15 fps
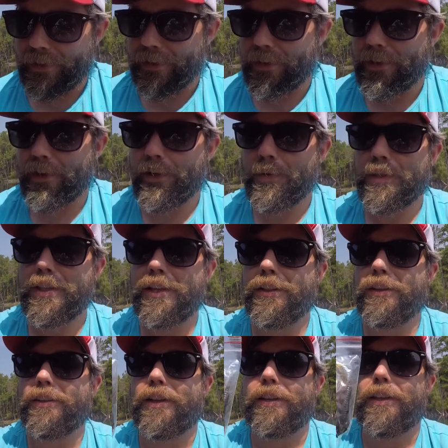here's what they
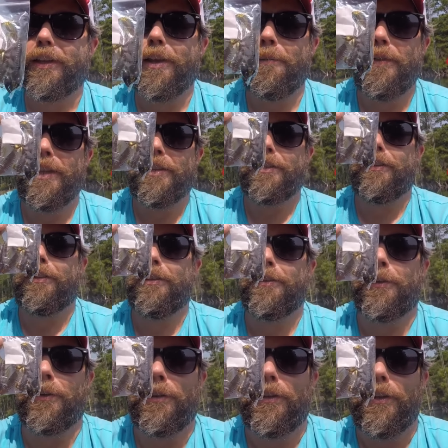look like. They come in this
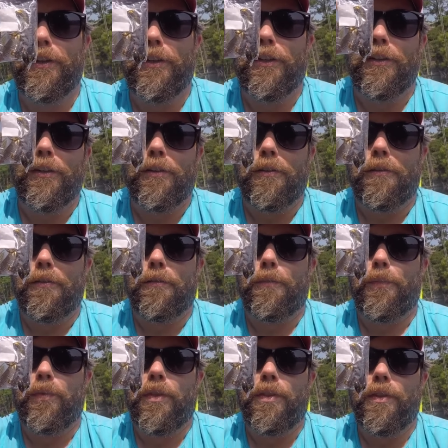little
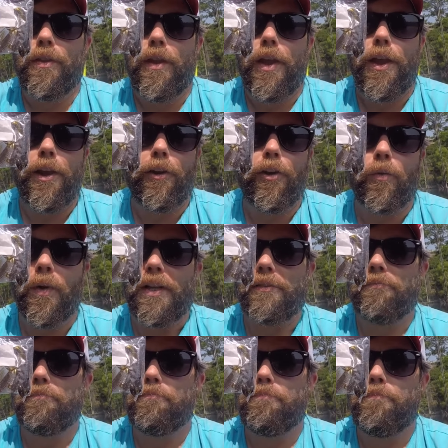
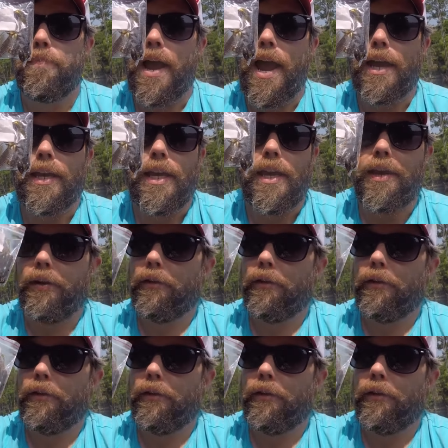heroin baggie